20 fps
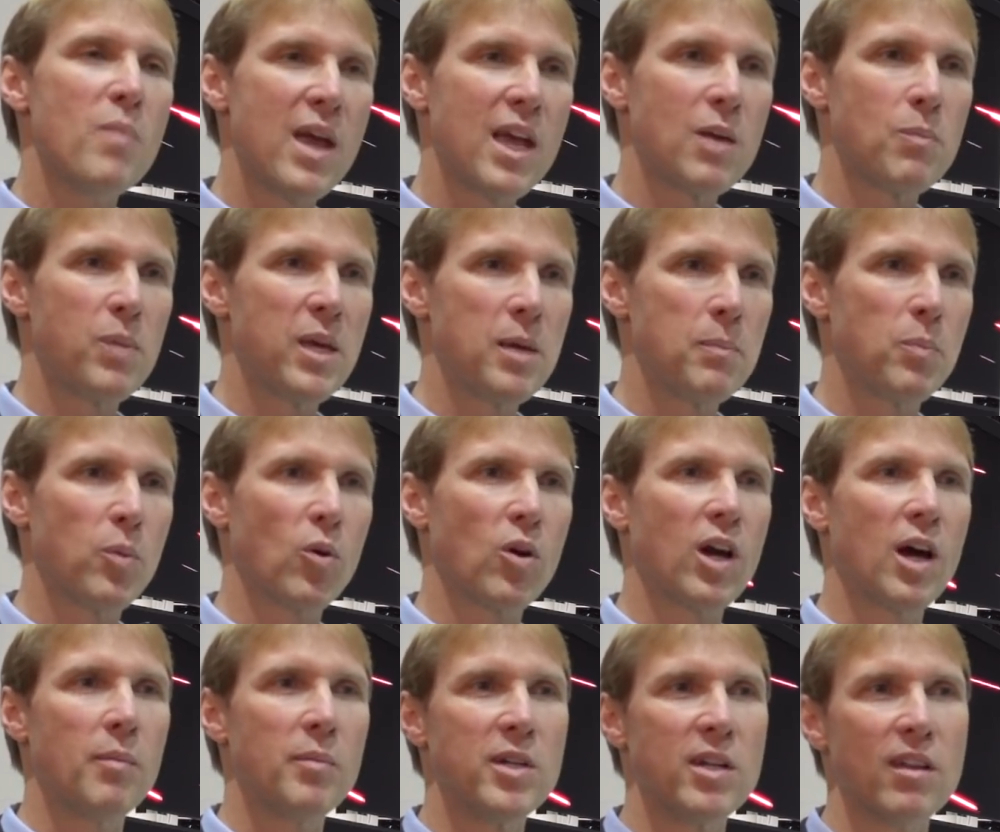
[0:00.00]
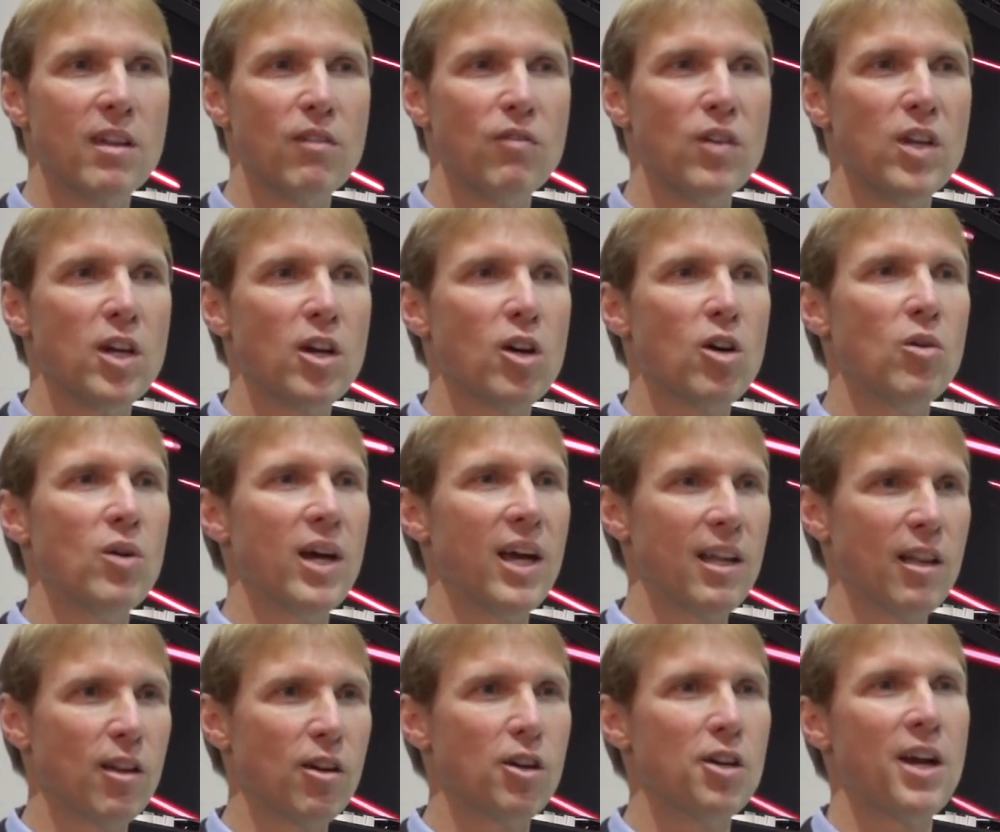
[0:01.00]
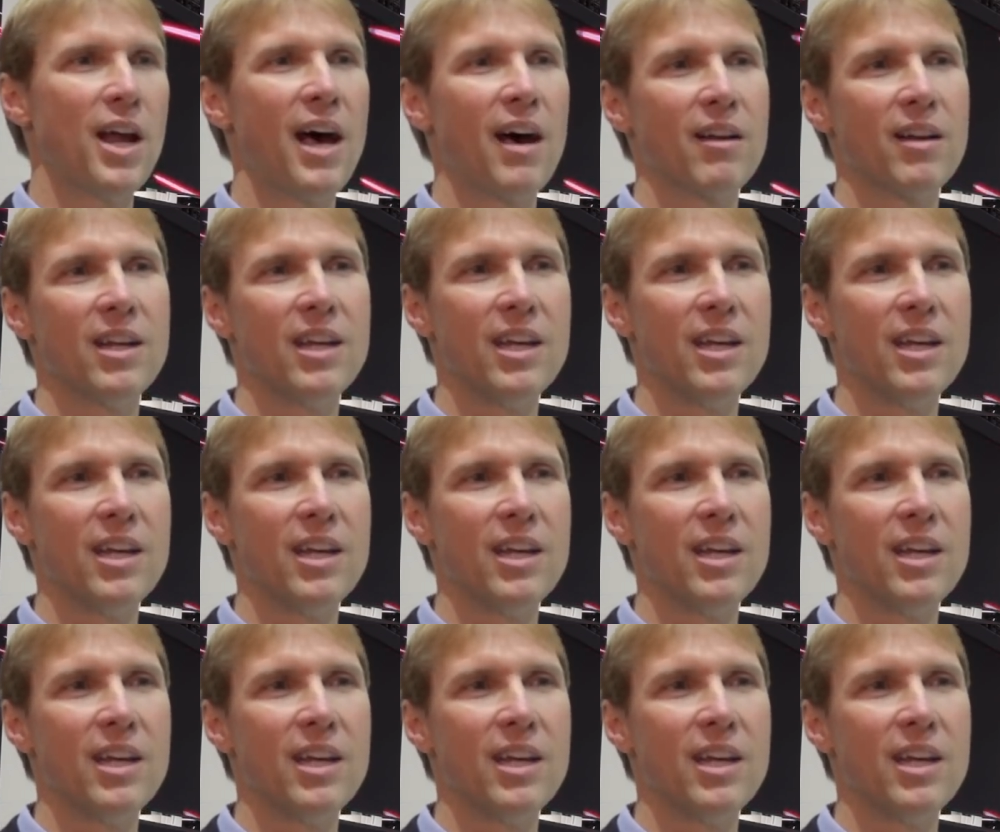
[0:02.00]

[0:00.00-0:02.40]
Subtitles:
make people come into the vehicle and learn how to